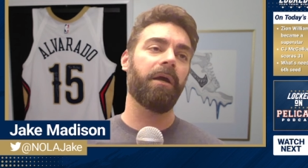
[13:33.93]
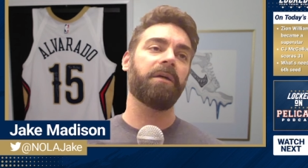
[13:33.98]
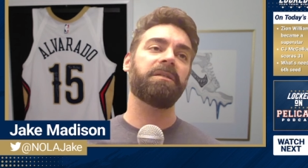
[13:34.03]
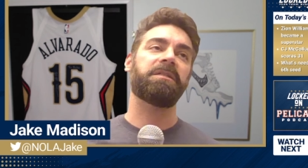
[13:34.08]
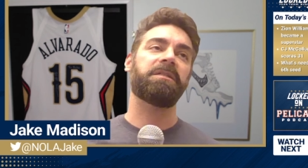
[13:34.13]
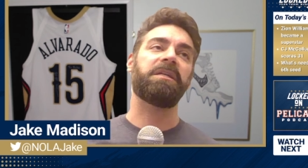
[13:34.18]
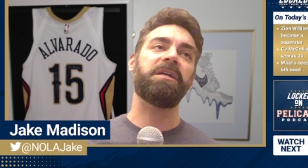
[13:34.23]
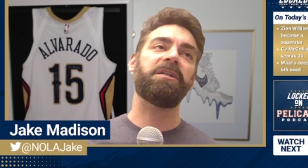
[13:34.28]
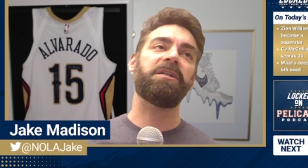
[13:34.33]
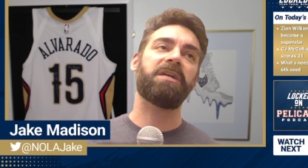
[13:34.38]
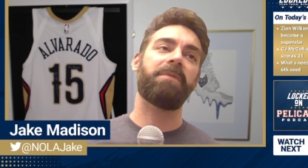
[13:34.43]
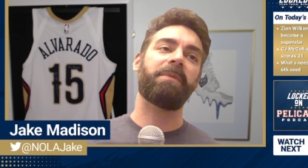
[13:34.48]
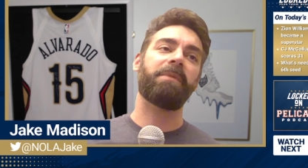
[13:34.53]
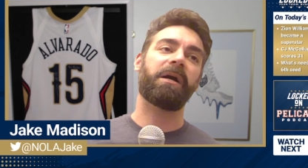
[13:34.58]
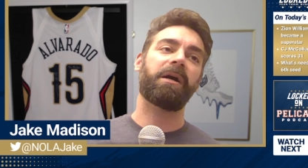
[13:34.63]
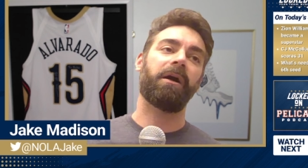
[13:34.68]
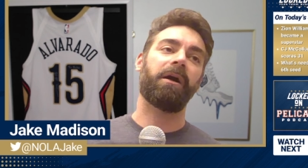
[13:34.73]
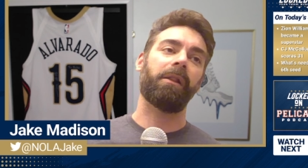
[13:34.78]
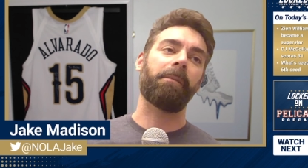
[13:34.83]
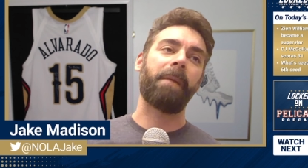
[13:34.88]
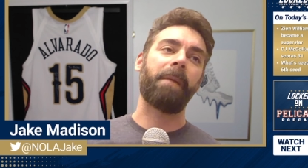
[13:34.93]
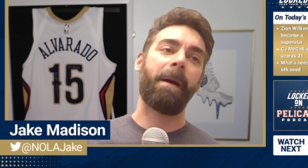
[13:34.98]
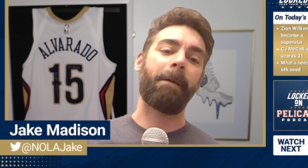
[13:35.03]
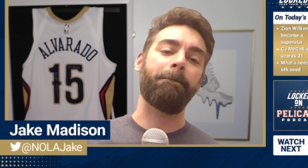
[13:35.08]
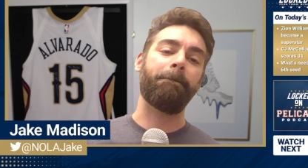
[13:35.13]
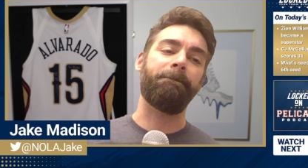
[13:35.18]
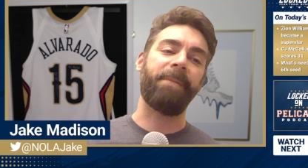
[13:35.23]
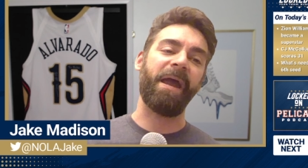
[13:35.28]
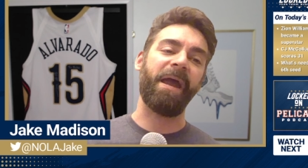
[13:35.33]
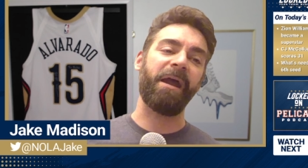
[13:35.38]
C J McCollum
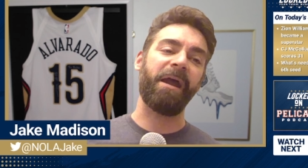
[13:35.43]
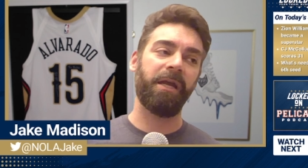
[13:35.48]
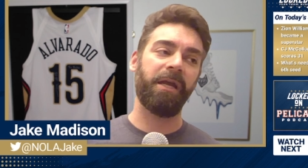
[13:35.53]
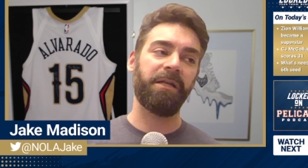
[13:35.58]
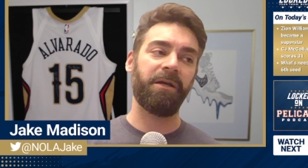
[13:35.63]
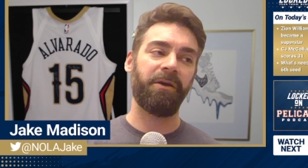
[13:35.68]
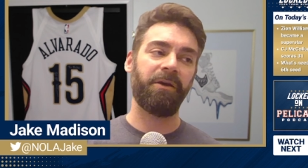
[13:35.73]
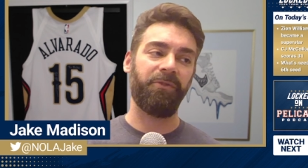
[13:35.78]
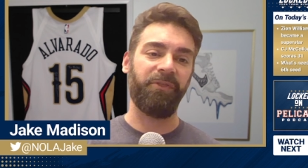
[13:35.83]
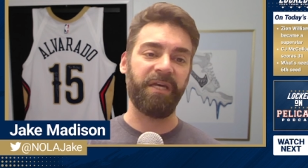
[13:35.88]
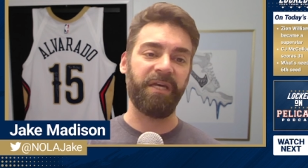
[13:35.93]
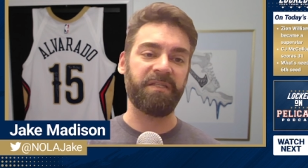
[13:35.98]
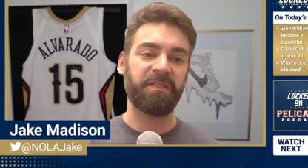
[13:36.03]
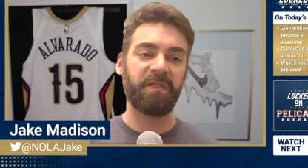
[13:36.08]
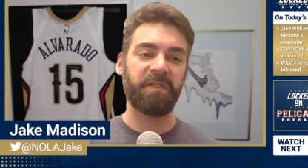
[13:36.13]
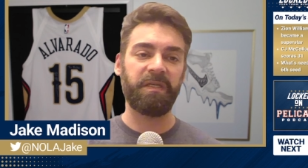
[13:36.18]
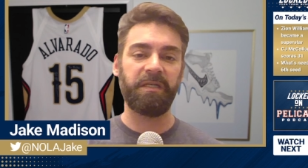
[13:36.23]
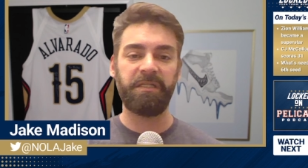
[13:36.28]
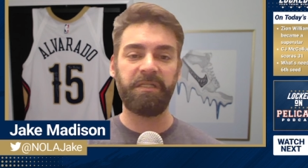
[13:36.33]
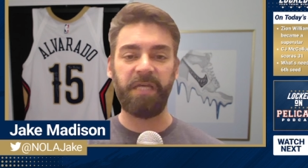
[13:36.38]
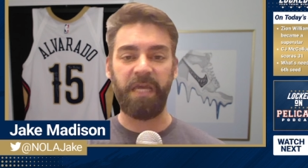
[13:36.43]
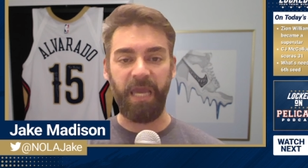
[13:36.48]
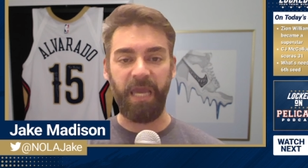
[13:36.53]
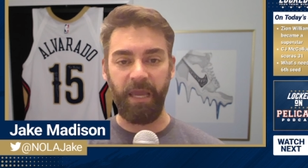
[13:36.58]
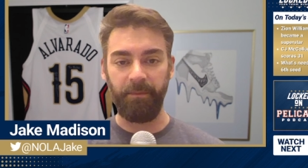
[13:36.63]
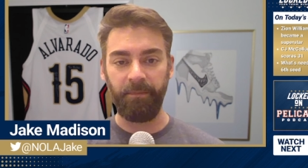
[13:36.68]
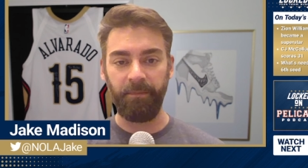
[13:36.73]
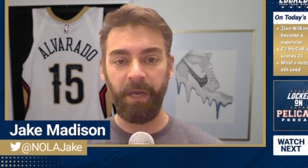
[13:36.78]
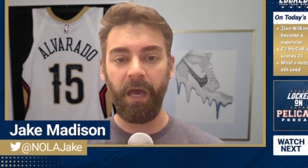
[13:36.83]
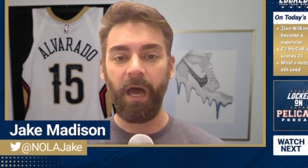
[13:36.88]
buried this
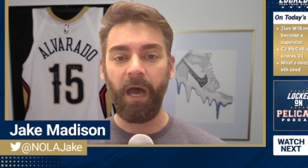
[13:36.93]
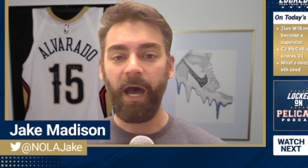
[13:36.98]
team.